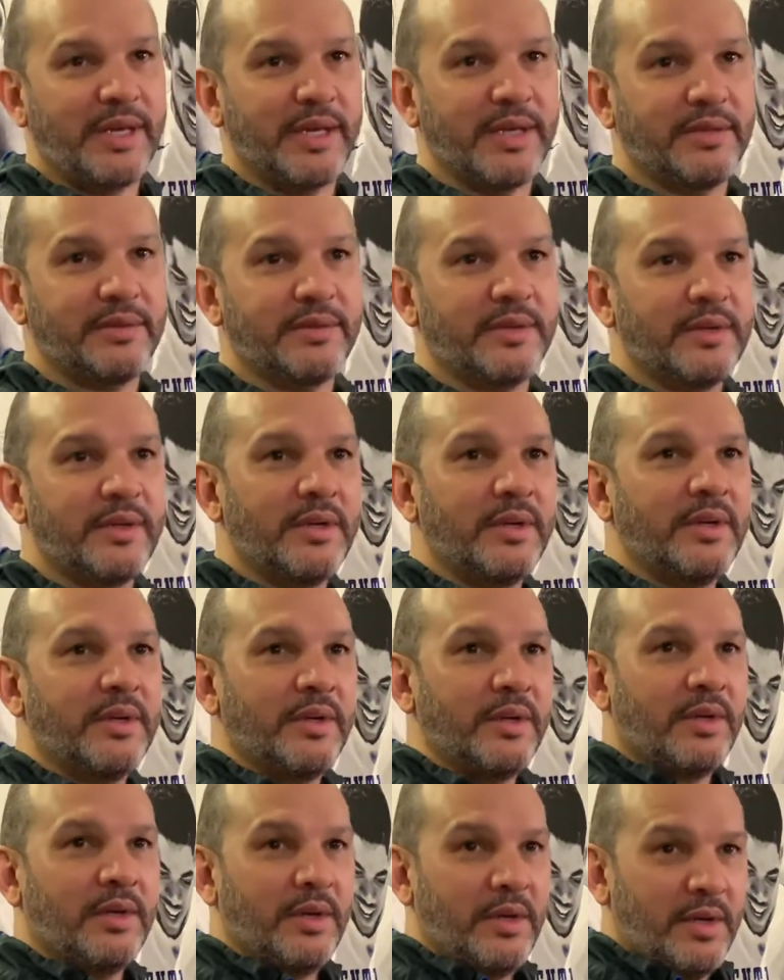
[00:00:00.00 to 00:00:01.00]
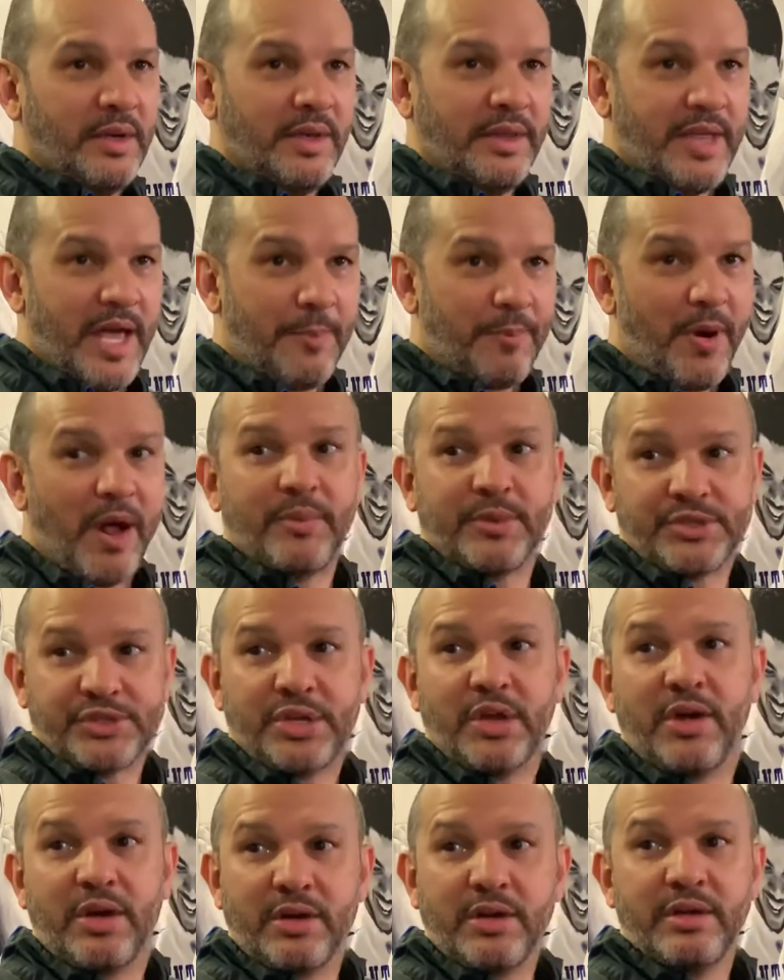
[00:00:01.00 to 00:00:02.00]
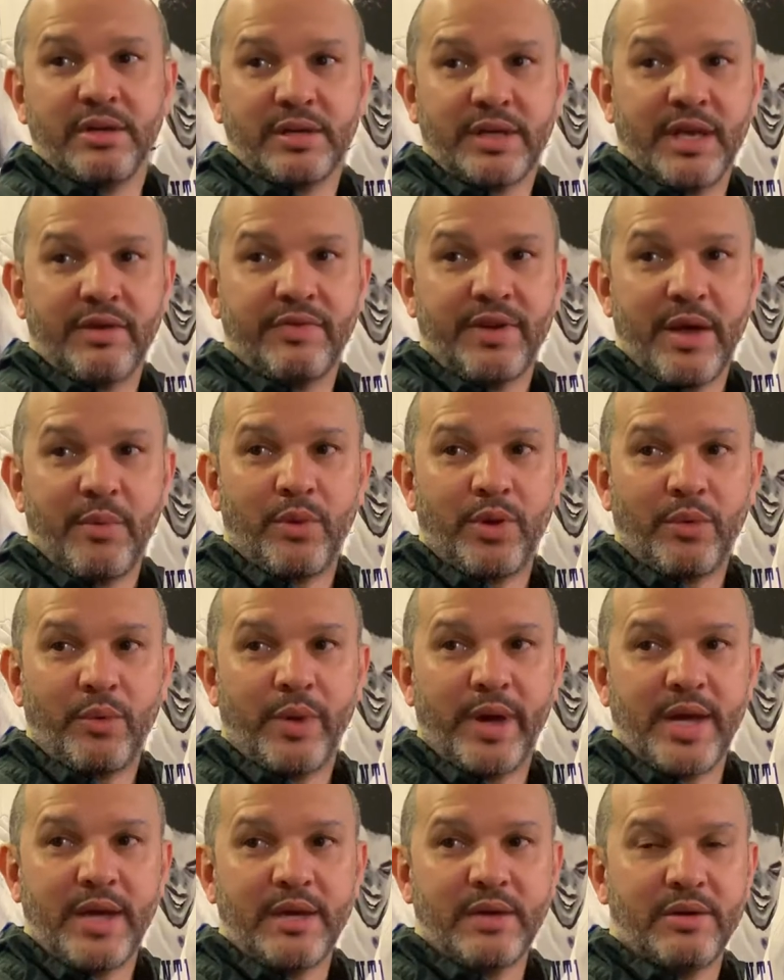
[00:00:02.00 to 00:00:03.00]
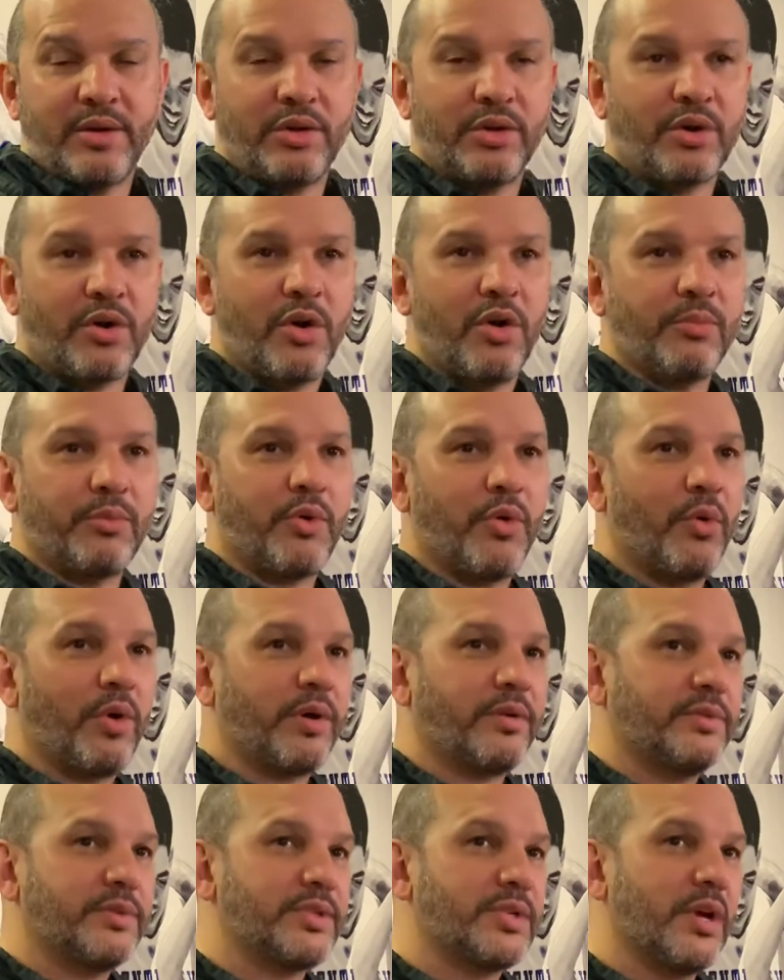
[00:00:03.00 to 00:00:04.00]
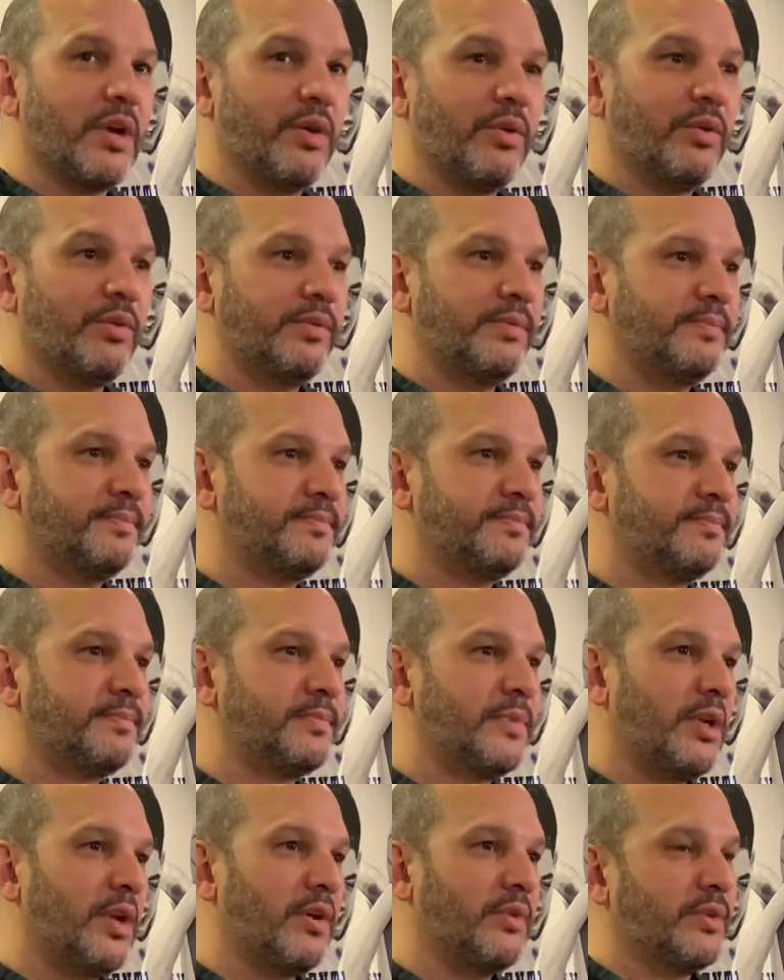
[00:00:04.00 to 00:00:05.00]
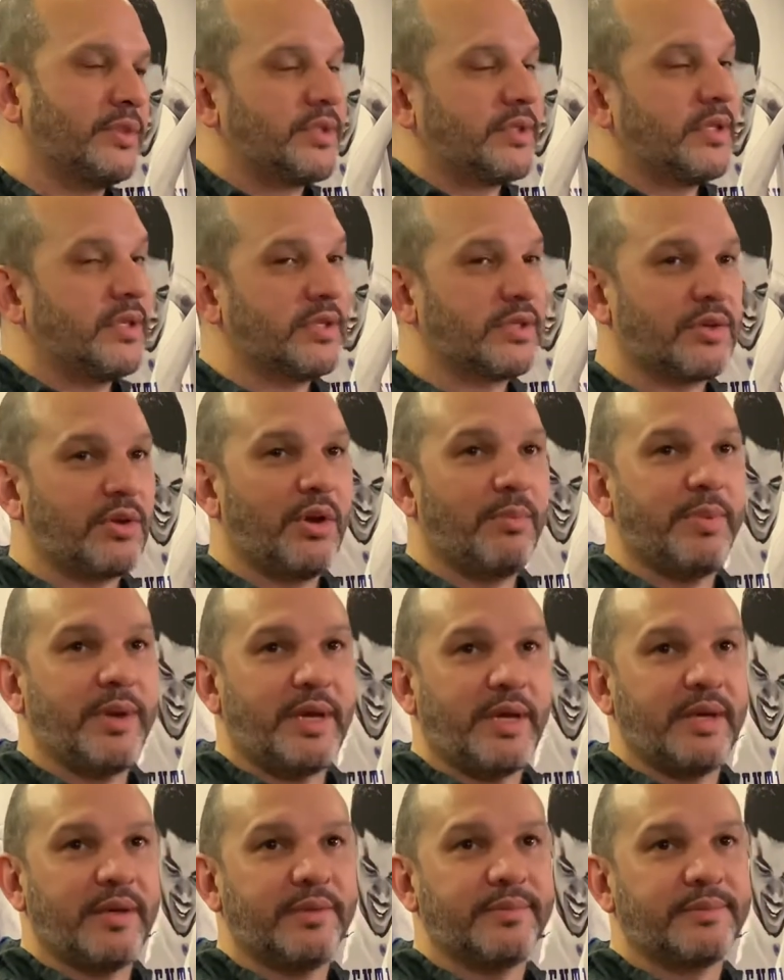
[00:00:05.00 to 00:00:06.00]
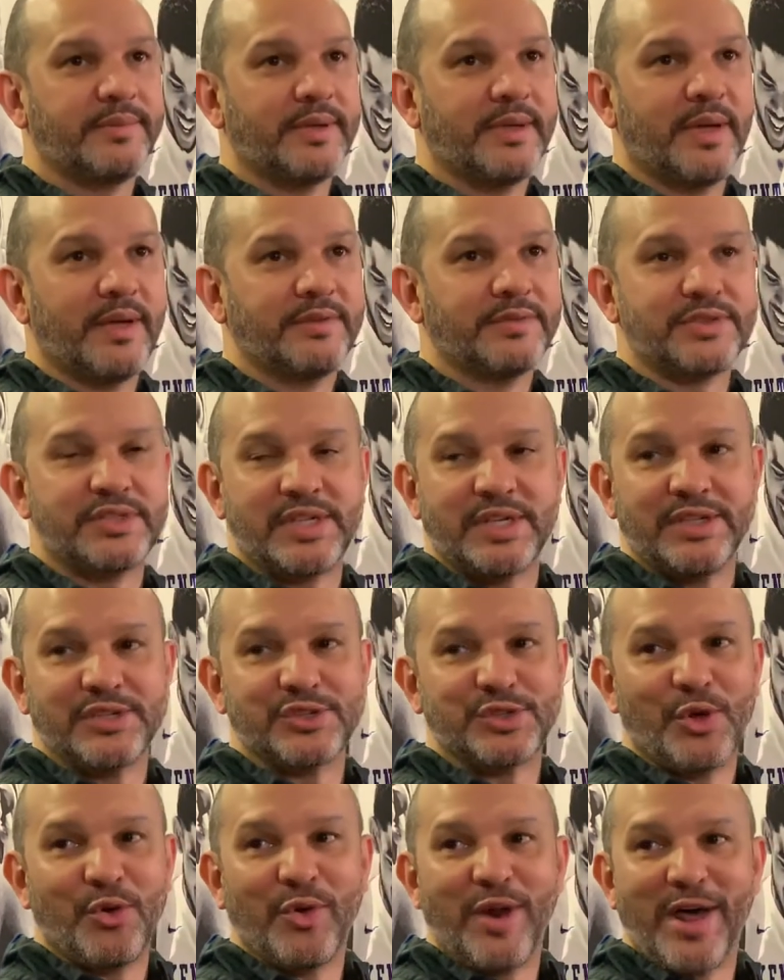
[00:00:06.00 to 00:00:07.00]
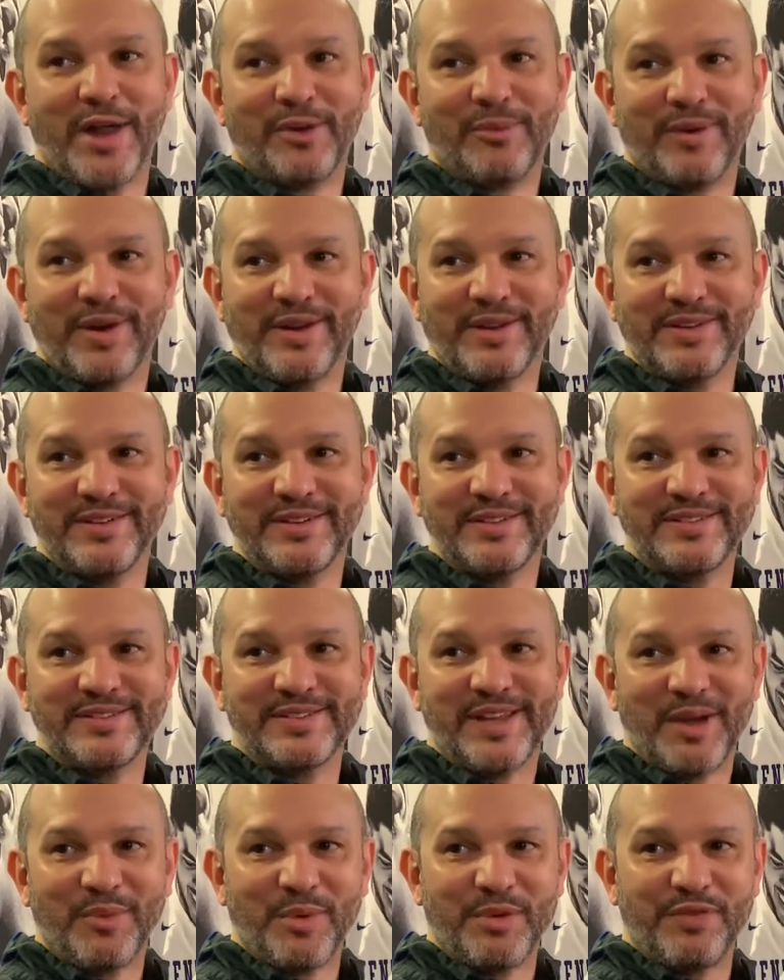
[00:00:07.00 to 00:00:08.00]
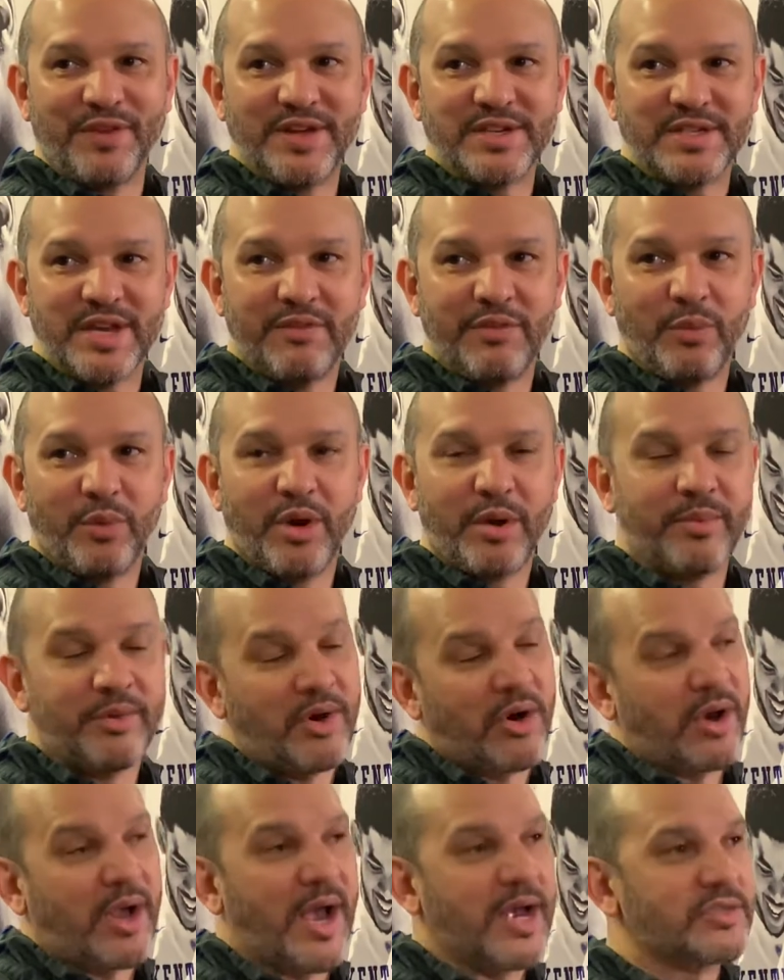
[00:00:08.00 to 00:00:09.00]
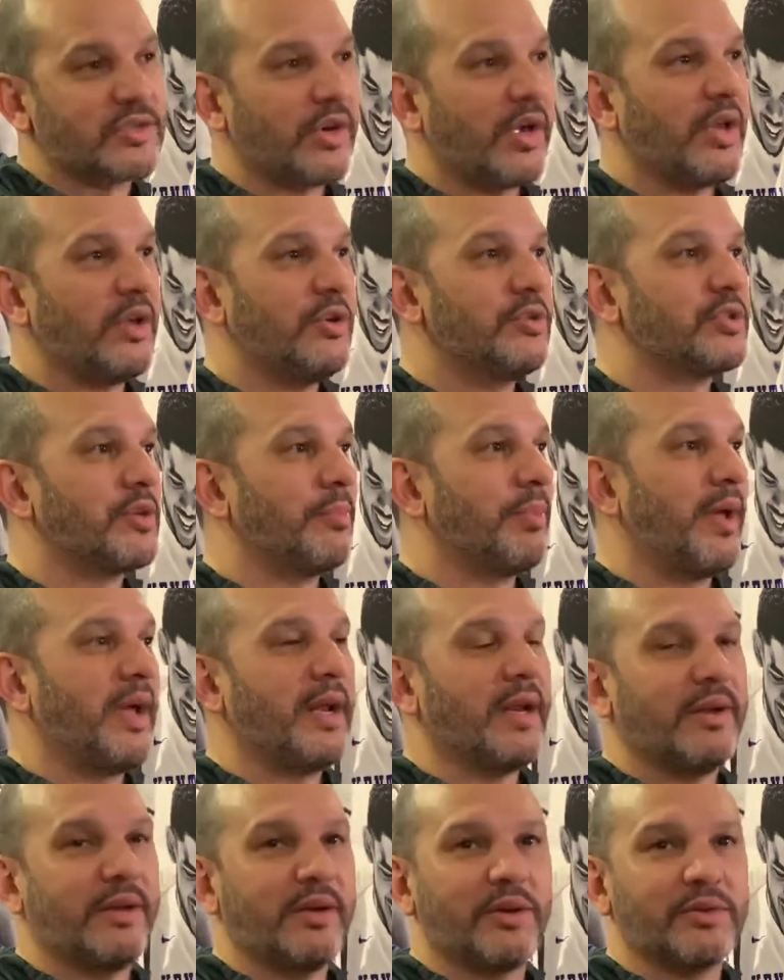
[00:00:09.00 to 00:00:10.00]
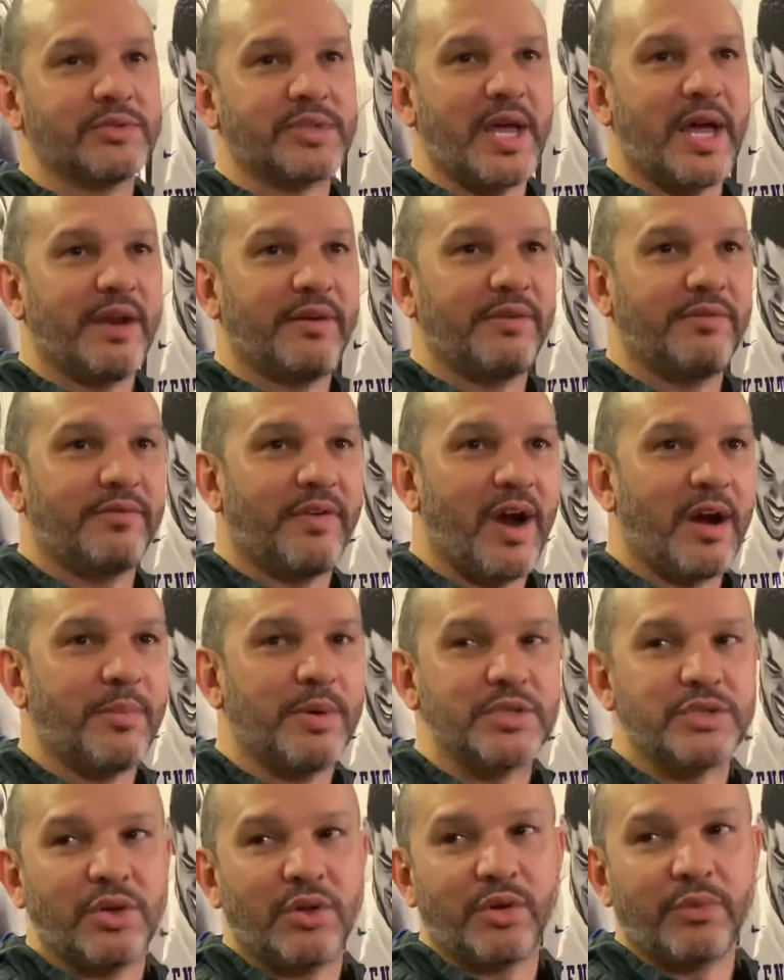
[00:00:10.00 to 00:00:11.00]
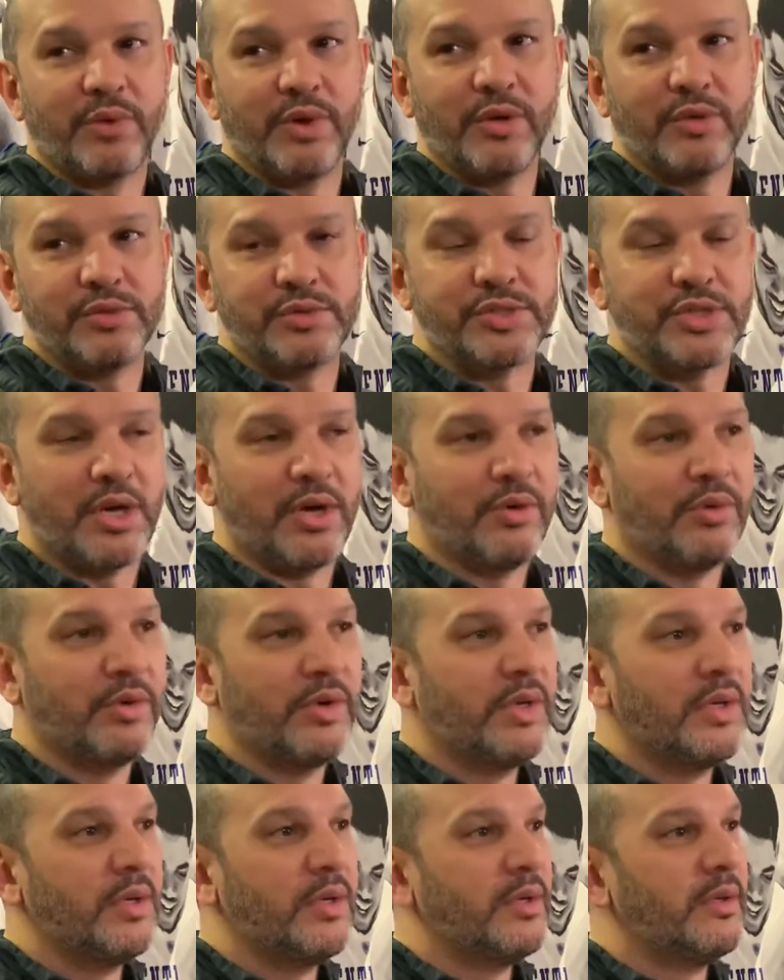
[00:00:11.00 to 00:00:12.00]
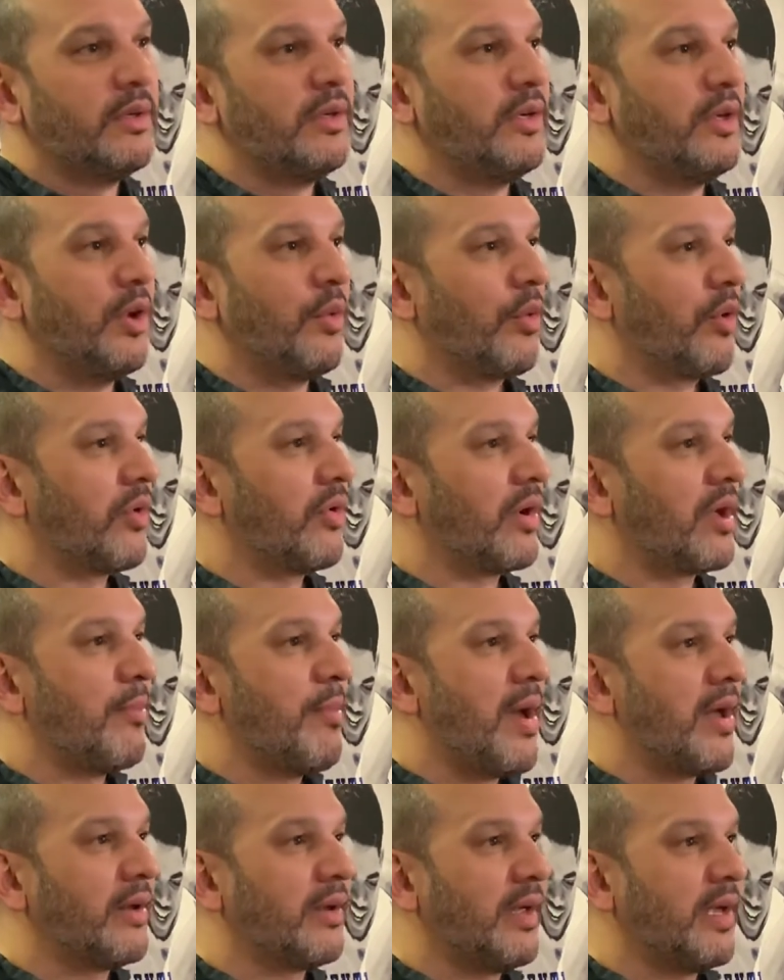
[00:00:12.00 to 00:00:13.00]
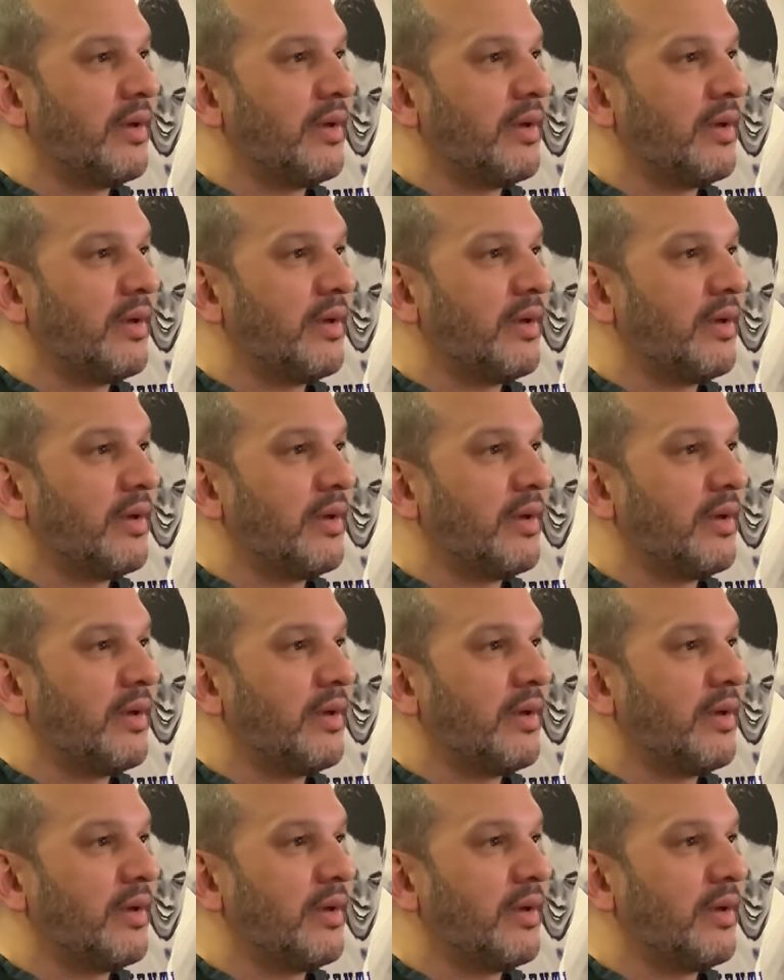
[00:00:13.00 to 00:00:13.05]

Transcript: And that probably stung, giving that one away on their home court. And so, you know, it's going to be obviously a sold out arena like we face everywhere. And our guys are getting used to playing in those kind of environments on the road. So, you know, we're going to come out and